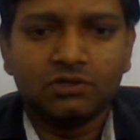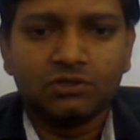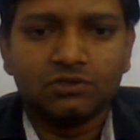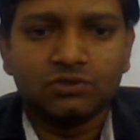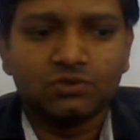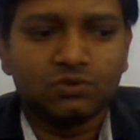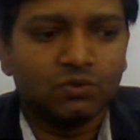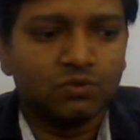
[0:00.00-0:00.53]

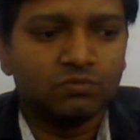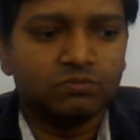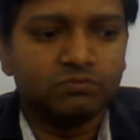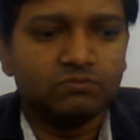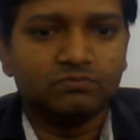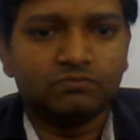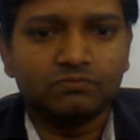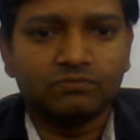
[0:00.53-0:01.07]
So
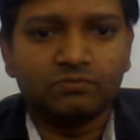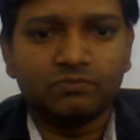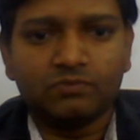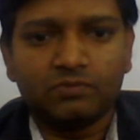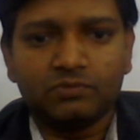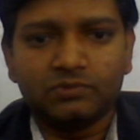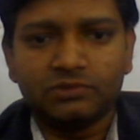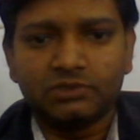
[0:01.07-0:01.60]

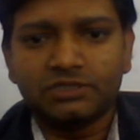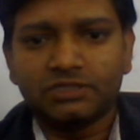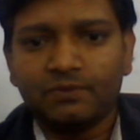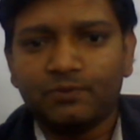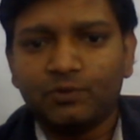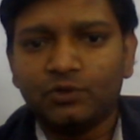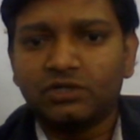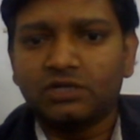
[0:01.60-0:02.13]
this
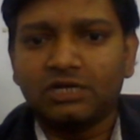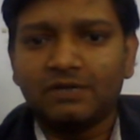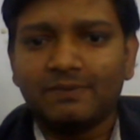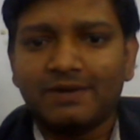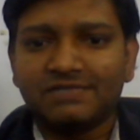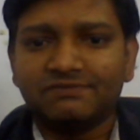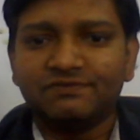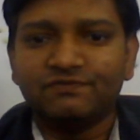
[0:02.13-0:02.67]
computer club
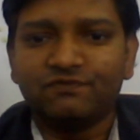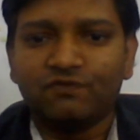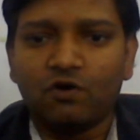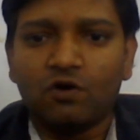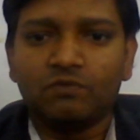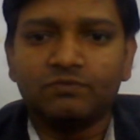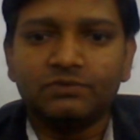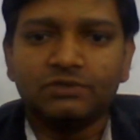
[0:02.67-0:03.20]
has been
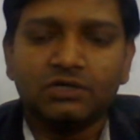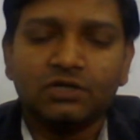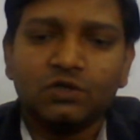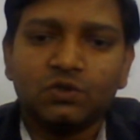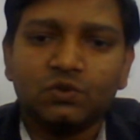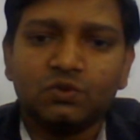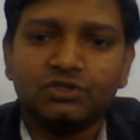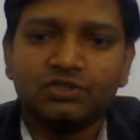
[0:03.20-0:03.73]
formed
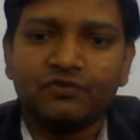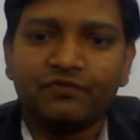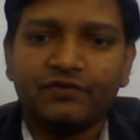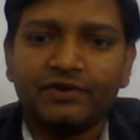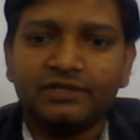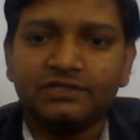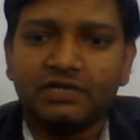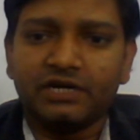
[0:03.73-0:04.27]
to
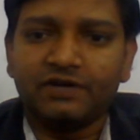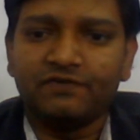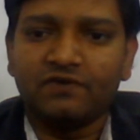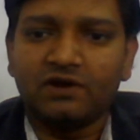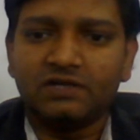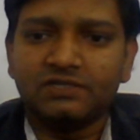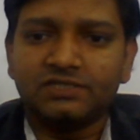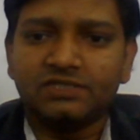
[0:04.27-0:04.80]
generate,
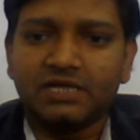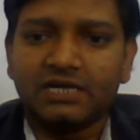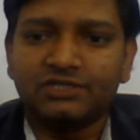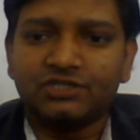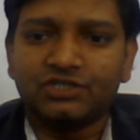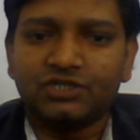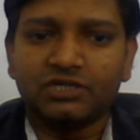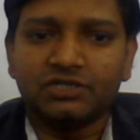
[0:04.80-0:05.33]
advance
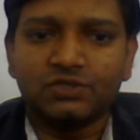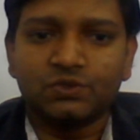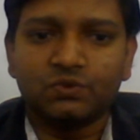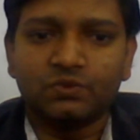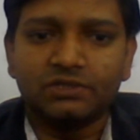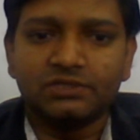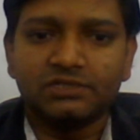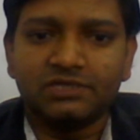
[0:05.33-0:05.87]
and share
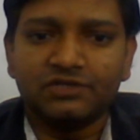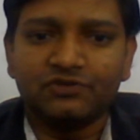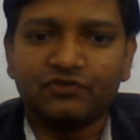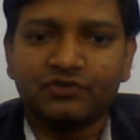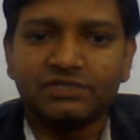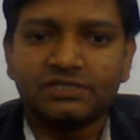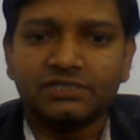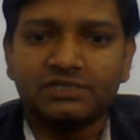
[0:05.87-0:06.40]
students'
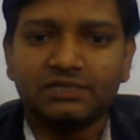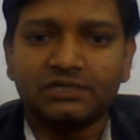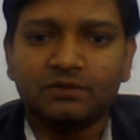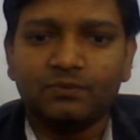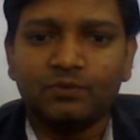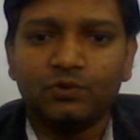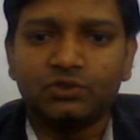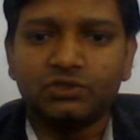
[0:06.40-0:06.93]
interest in the
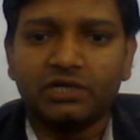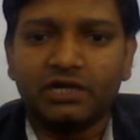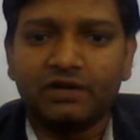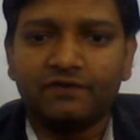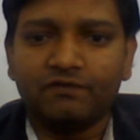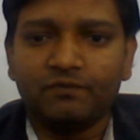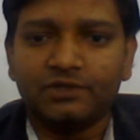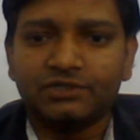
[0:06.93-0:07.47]
computer and
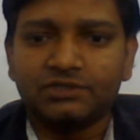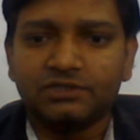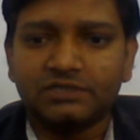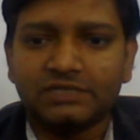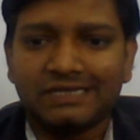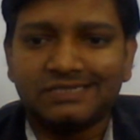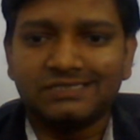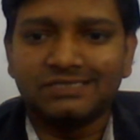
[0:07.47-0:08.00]
information
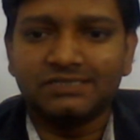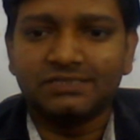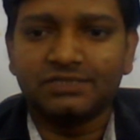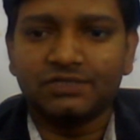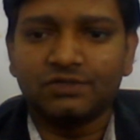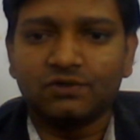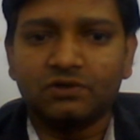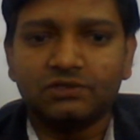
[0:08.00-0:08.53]
sciences and
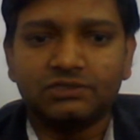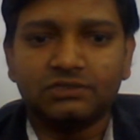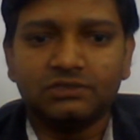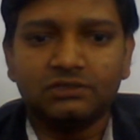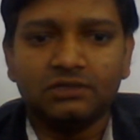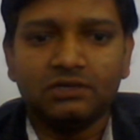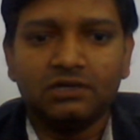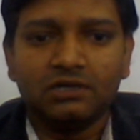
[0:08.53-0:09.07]
technology.
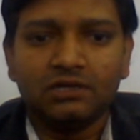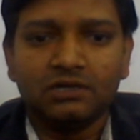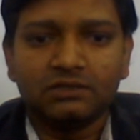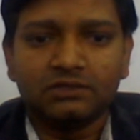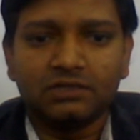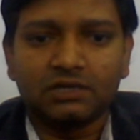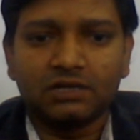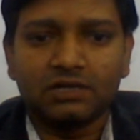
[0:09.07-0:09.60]

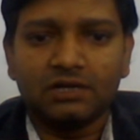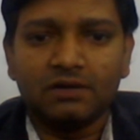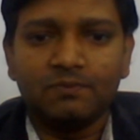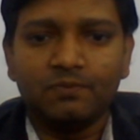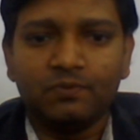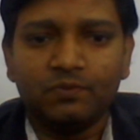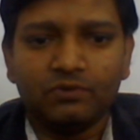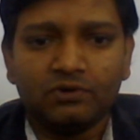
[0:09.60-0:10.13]
The
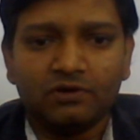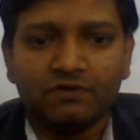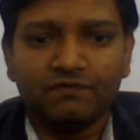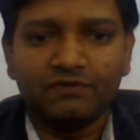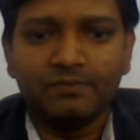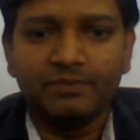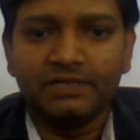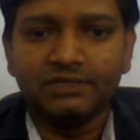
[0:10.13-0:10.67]
club
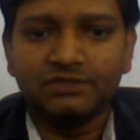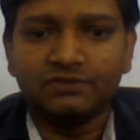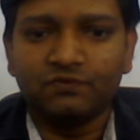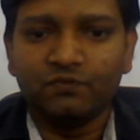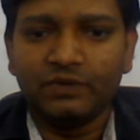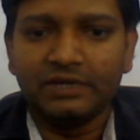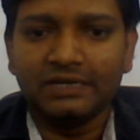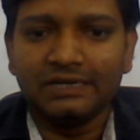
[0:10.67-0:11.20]
will meet
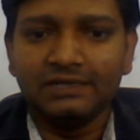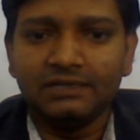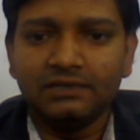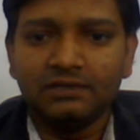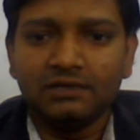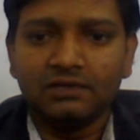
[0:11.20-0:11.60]
weekly